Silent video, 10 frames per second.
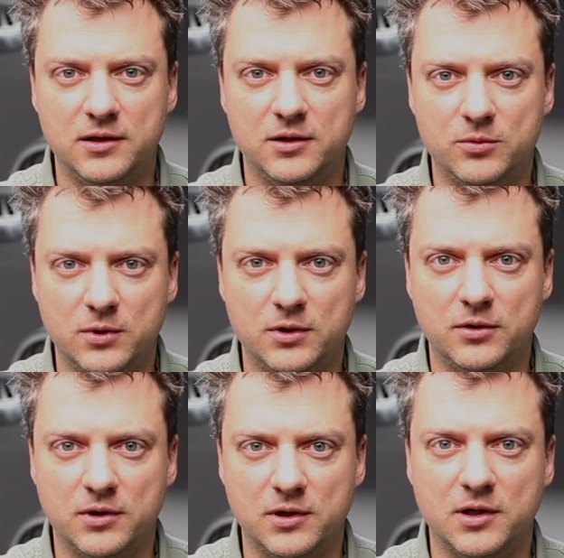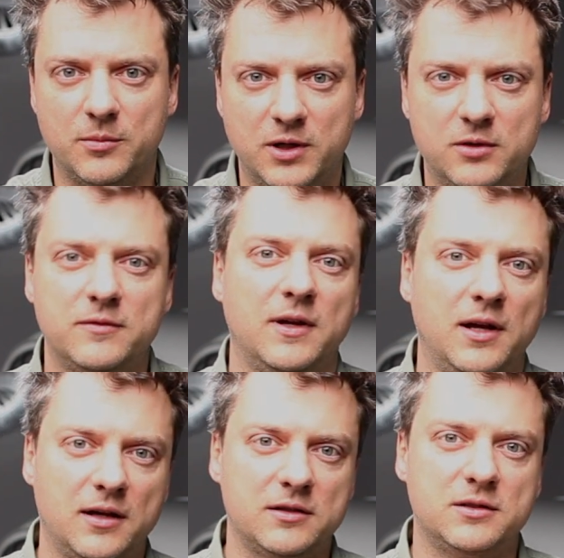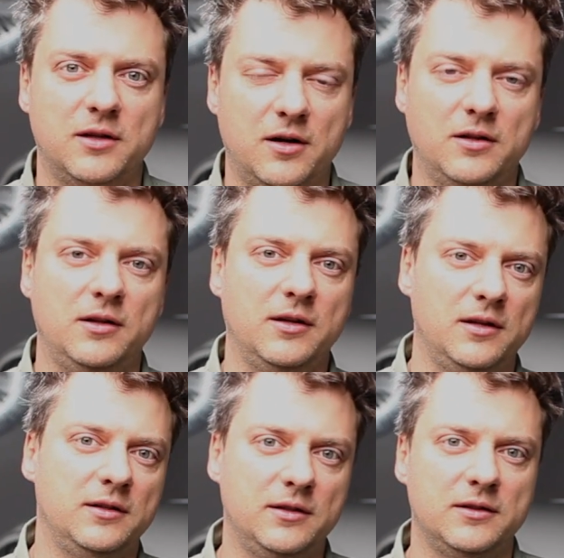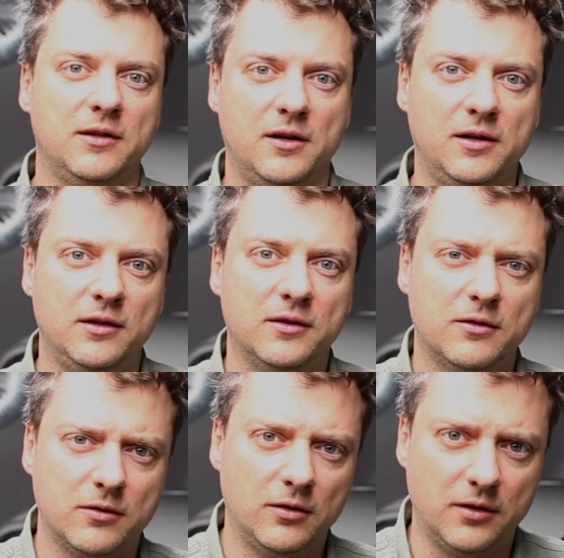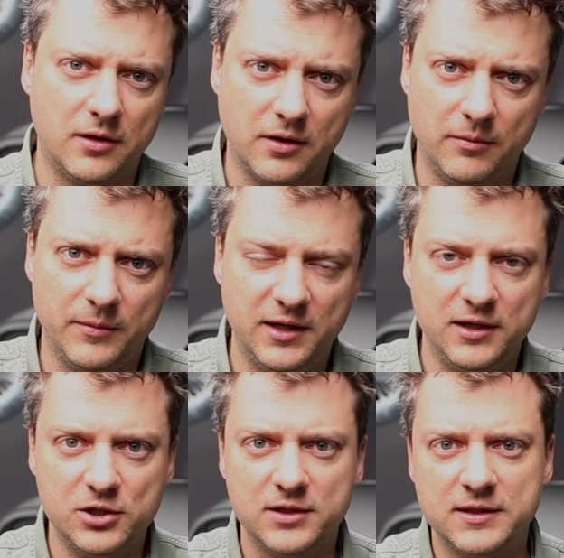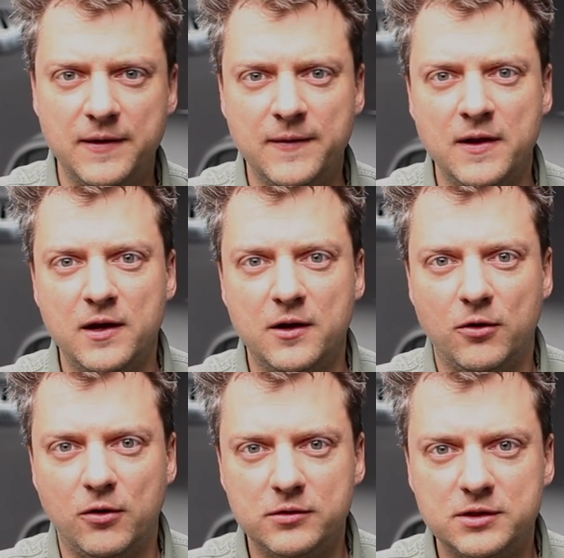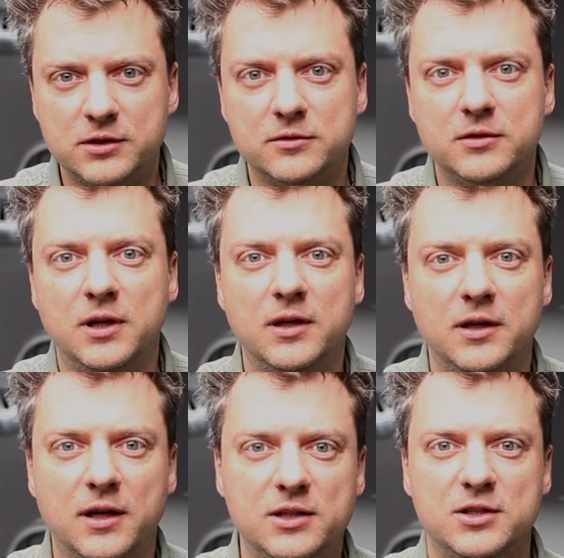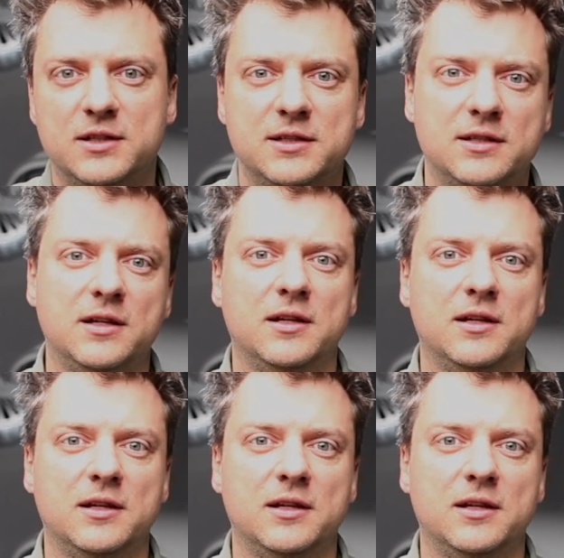We were talking about the external and internal color combinations. Also I just